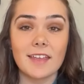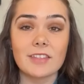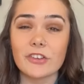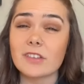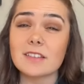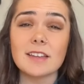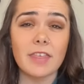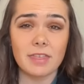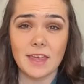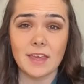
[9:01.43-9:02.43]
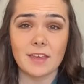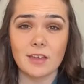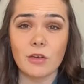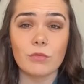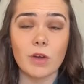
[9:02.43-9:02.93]
There's
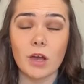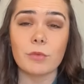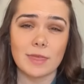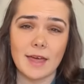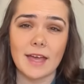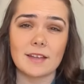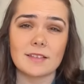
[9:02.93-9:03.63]
nothing wrong with that.